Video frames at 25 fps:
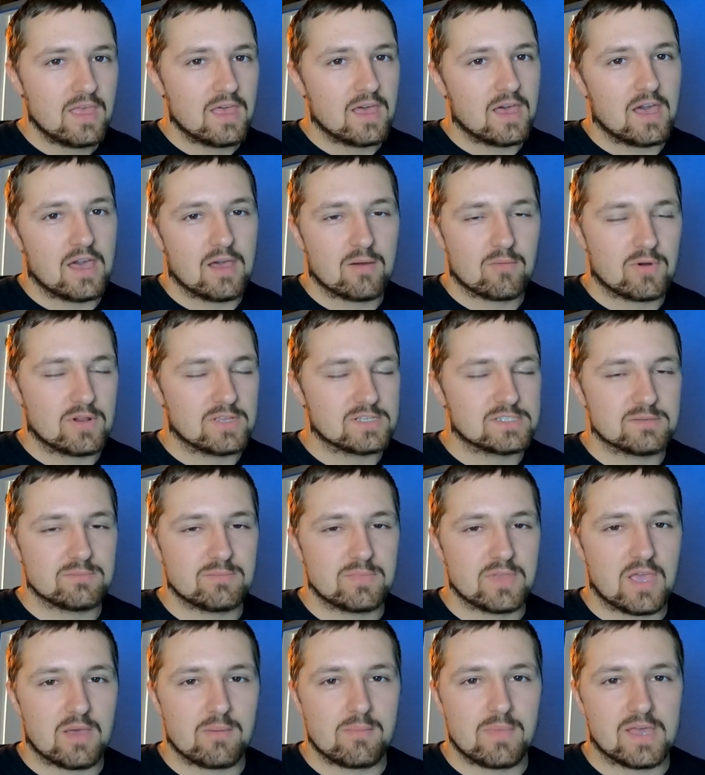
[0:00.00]
Racing
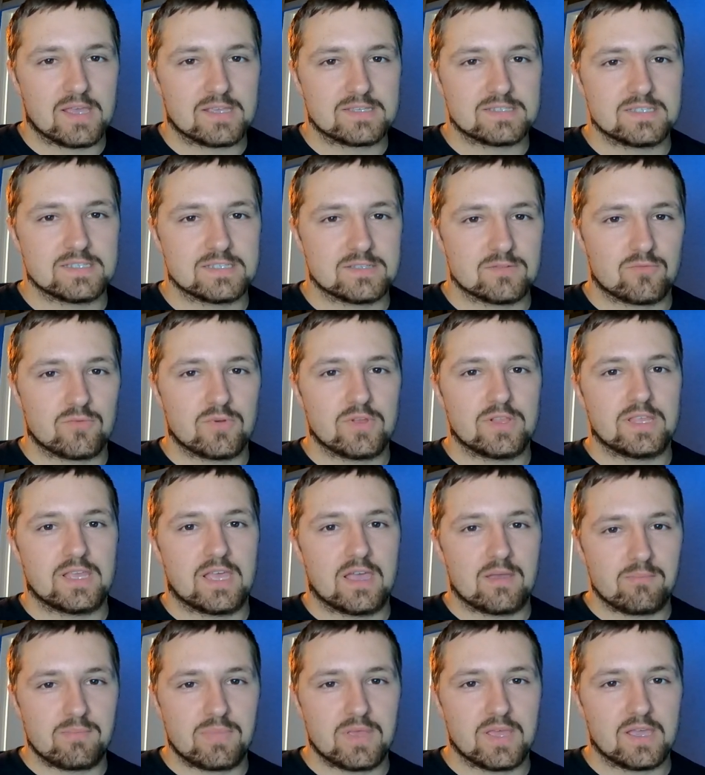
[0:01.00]
BMX isn't really
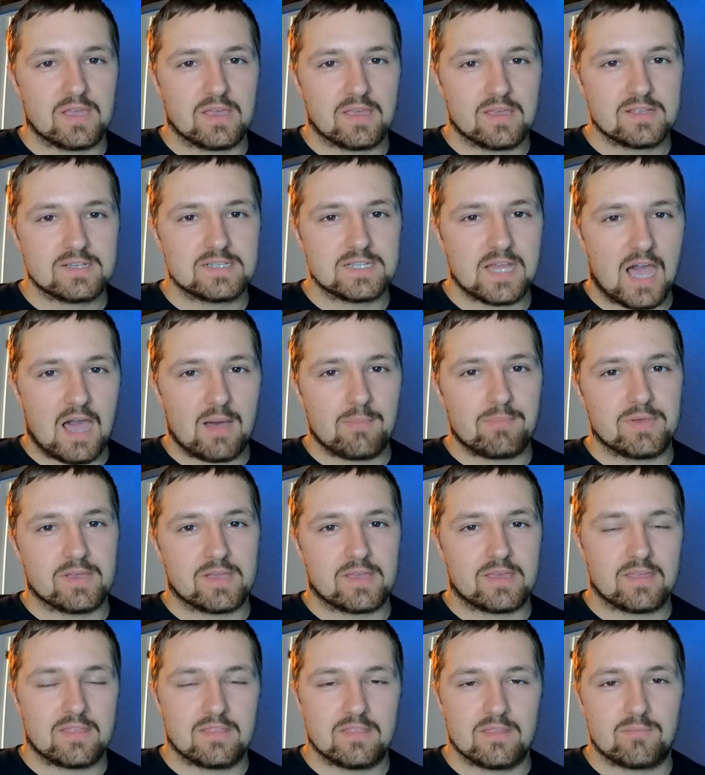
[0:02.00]
a big
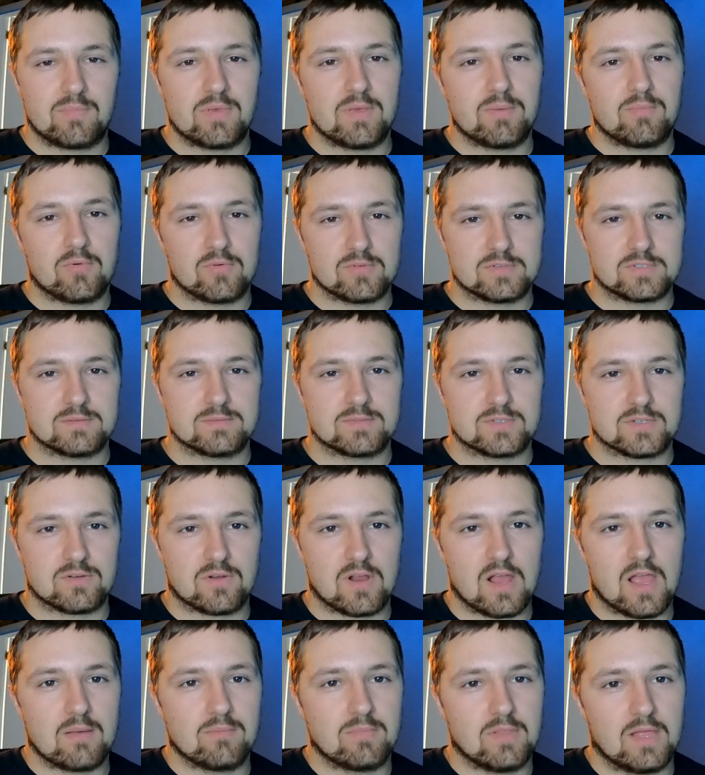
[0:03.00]
topic that people
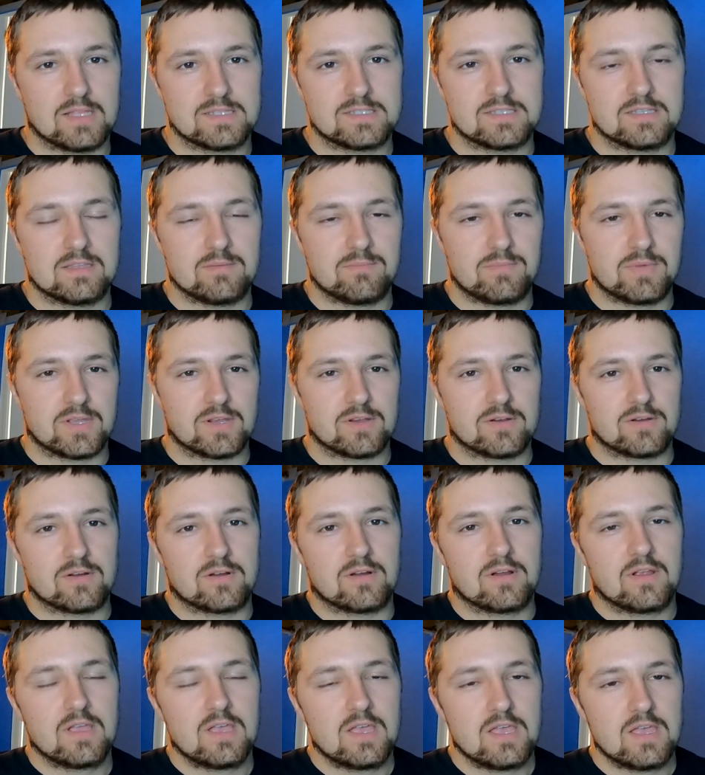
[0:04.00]
subscribe. Lots of the
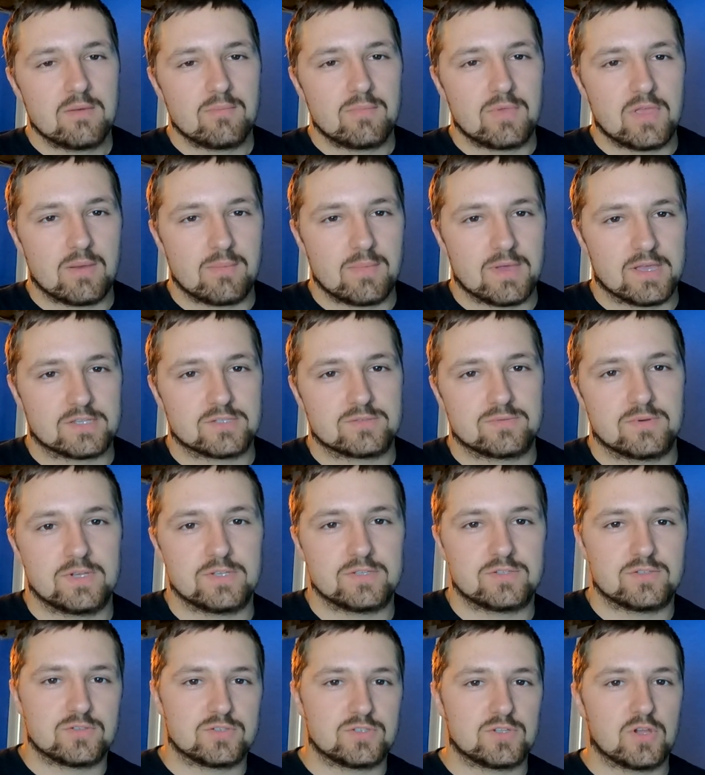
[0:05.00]
bigger BMX
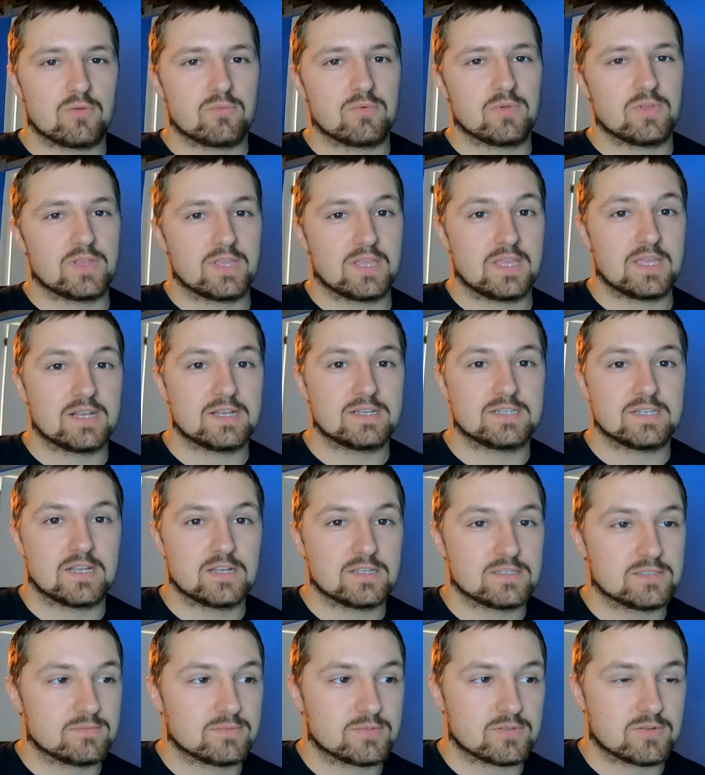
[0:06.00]
racers don't really get a ton
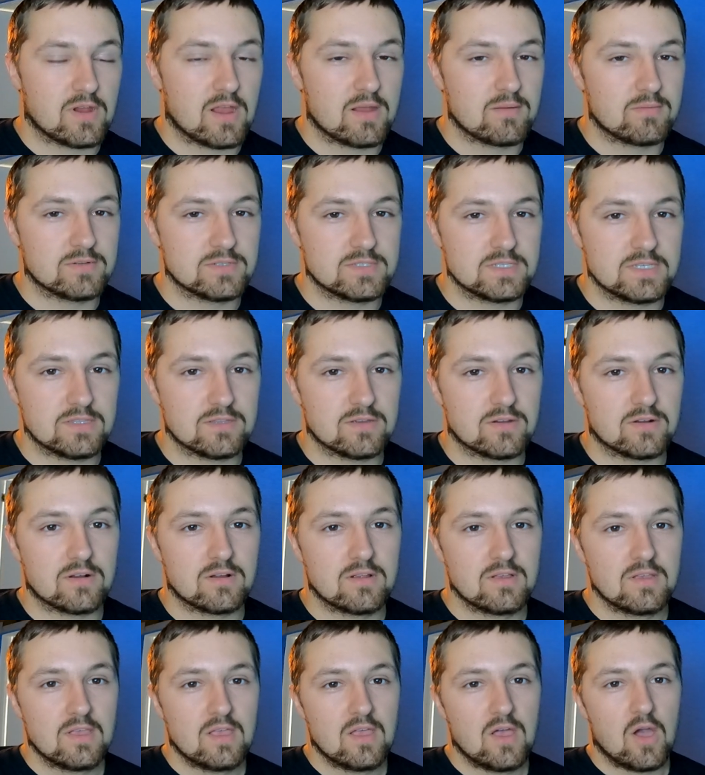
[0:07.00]
of subscribers
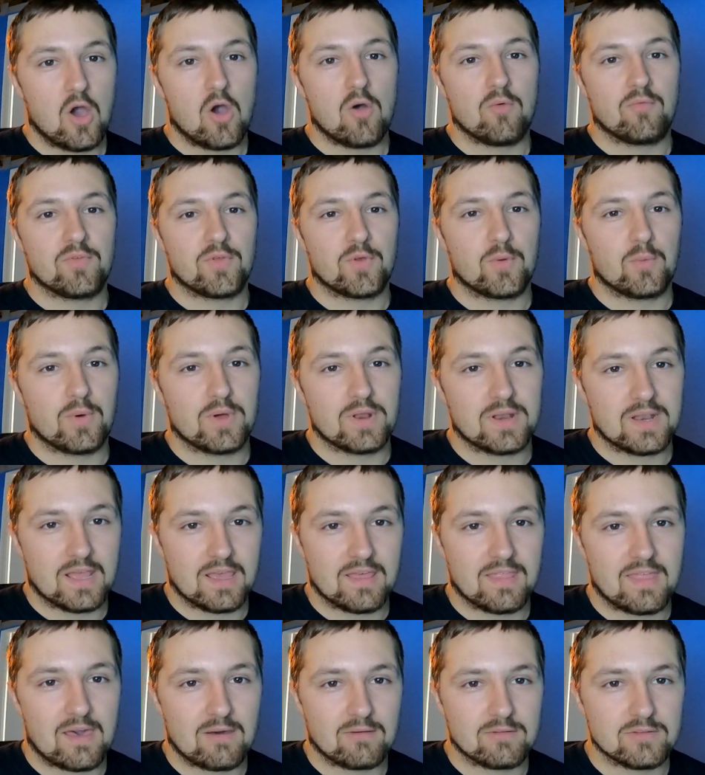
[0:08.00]
either. Hopefully one
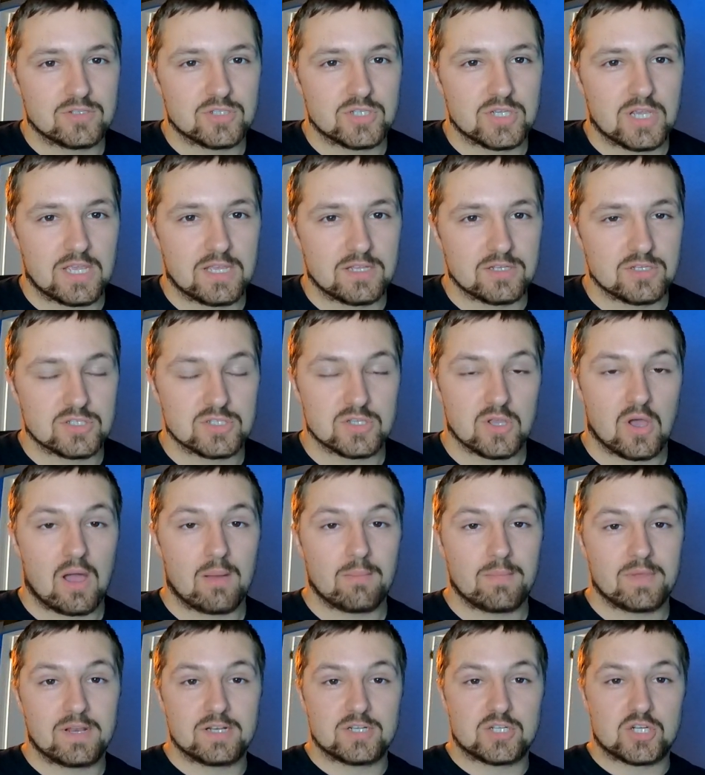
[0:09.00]
day that will change. So
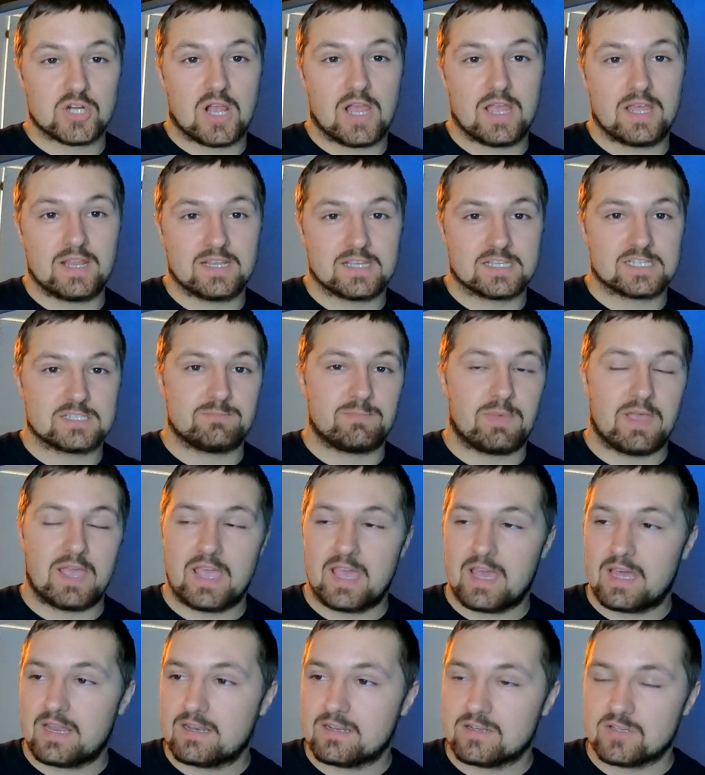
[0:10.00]
I'm going to try and
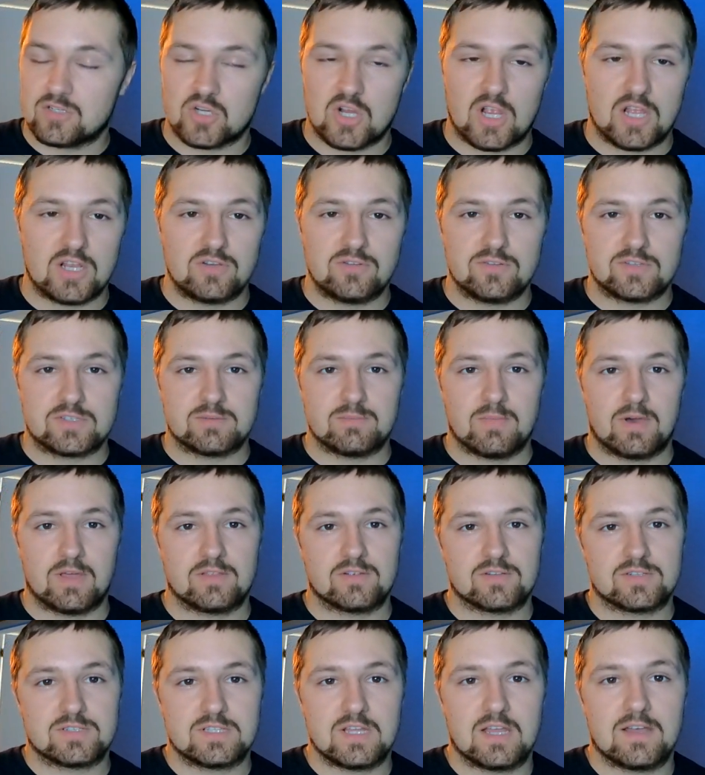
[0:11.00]
expand and try and do some
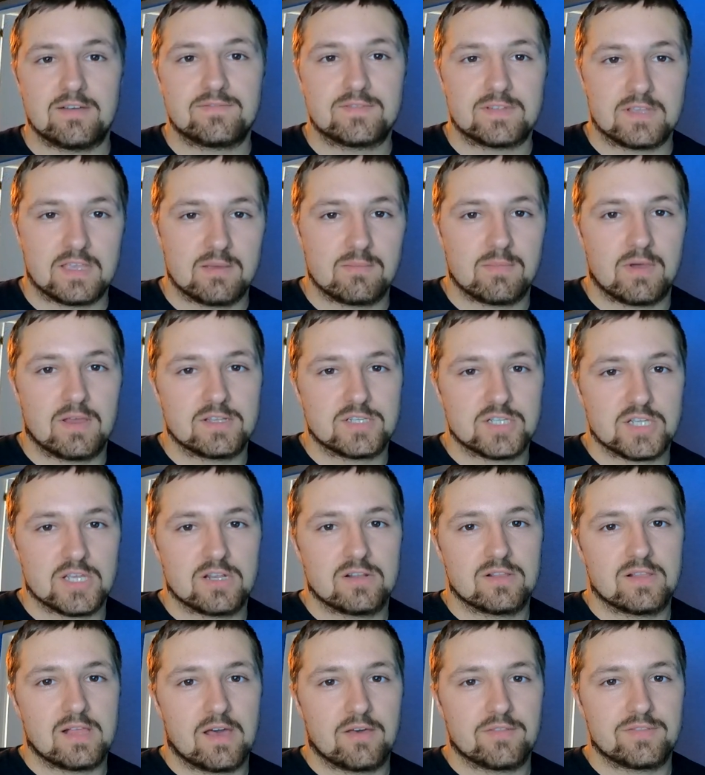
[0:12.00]
other stuff to get my
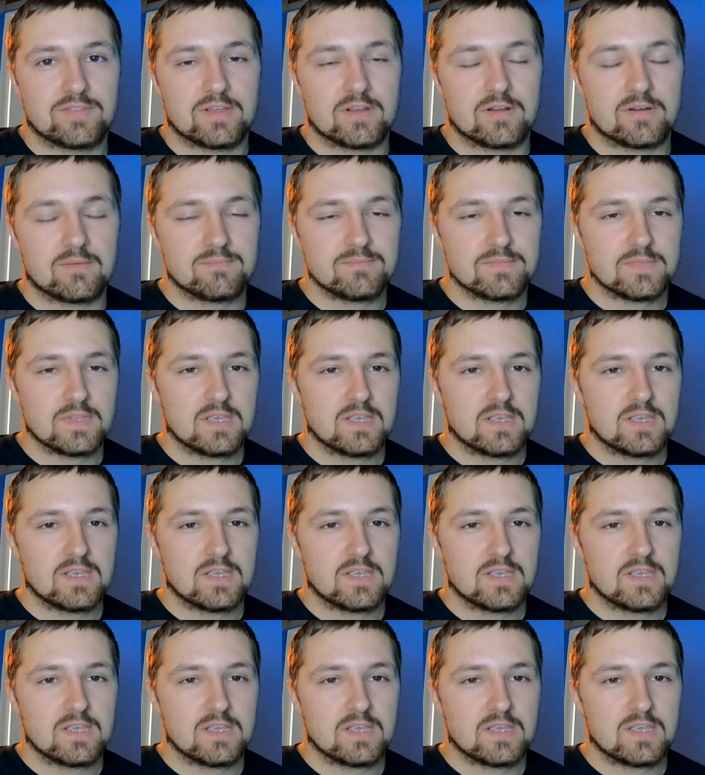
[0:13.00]
channel out there.